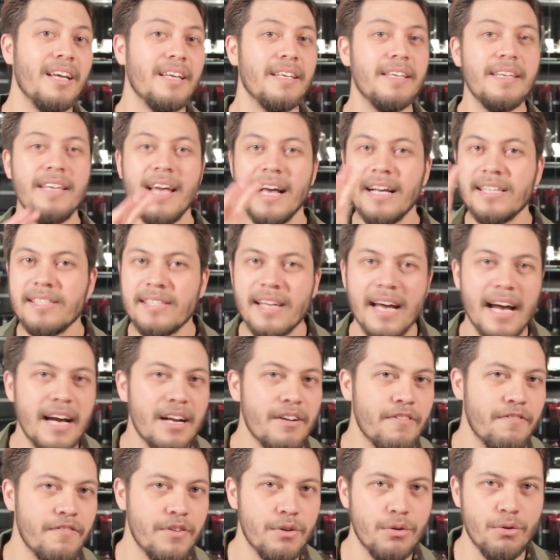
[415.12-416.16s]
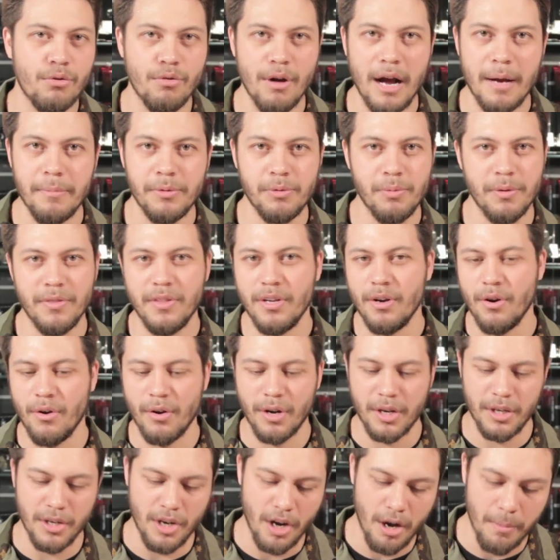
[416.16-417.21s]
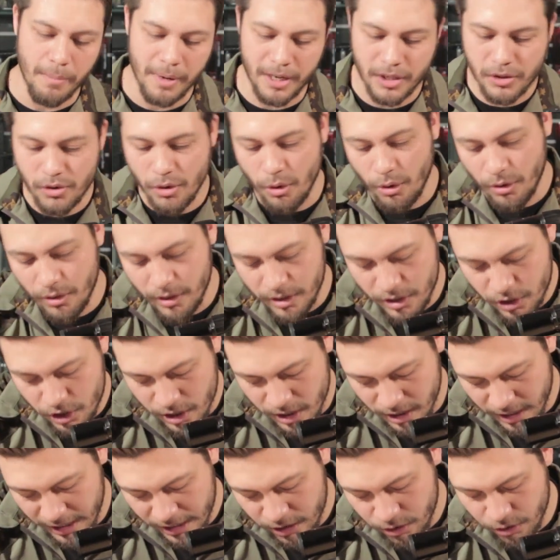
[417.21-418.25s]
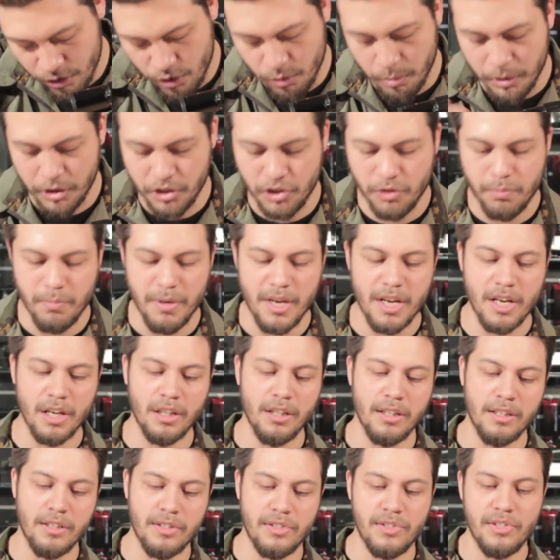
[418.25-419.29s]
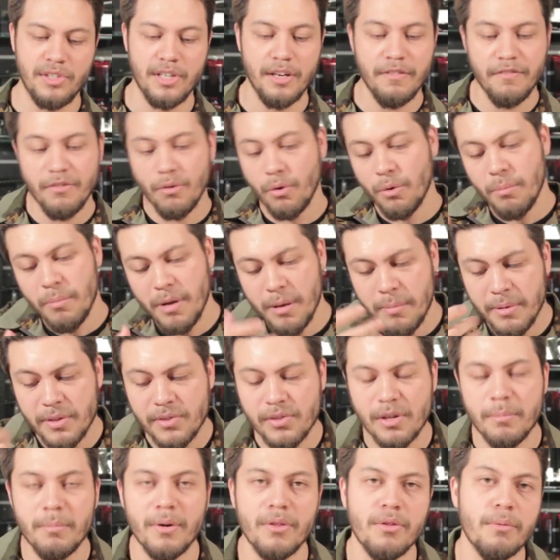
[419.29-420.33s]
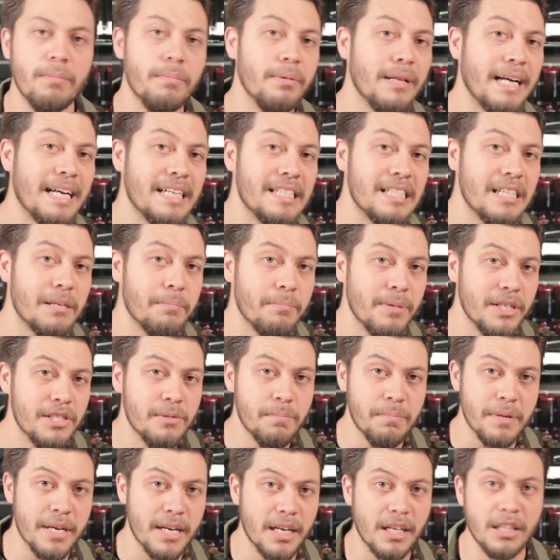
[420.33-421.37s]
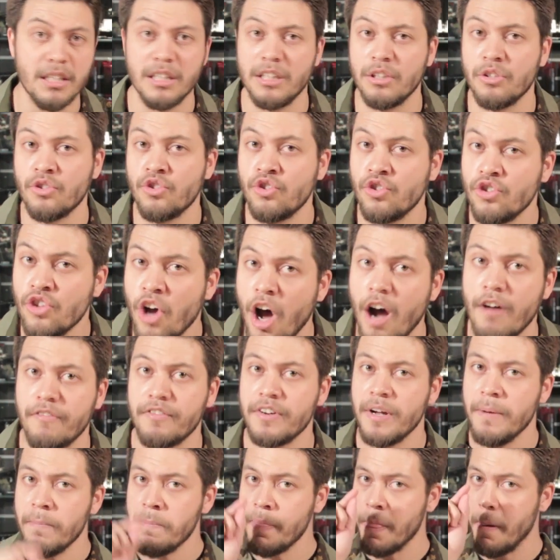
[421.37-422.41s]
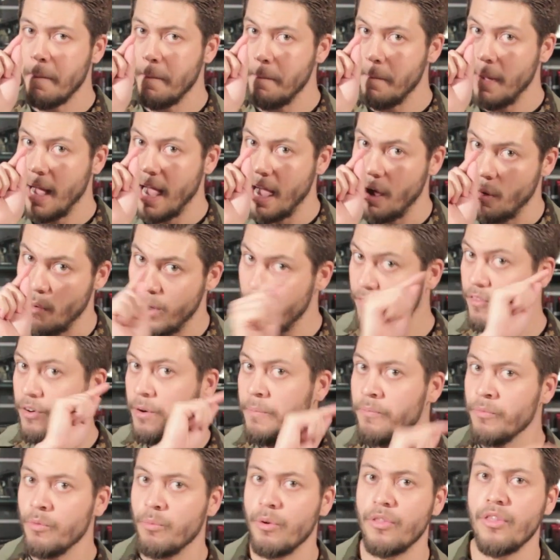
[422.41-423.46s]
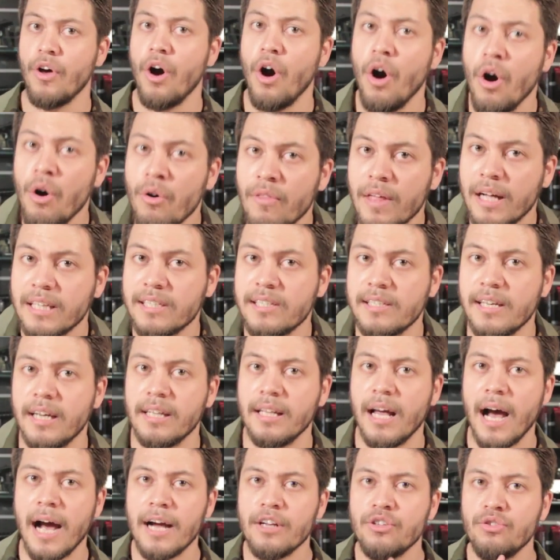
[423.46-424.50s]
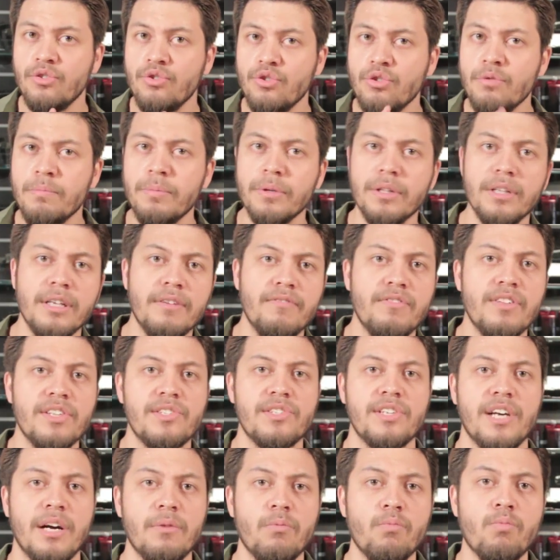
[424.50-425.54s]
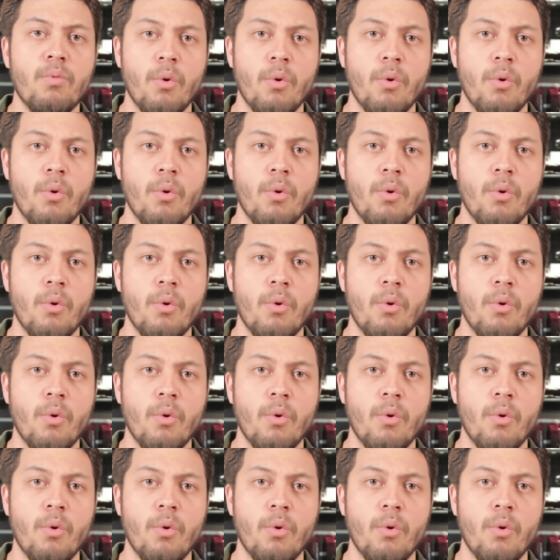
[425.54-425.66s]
Yes, I had a few gripes with the ergonomics or the selector switches being a little stiff, or maybe some other plastic bits being a little soft. However, with all that said, I do believe this gun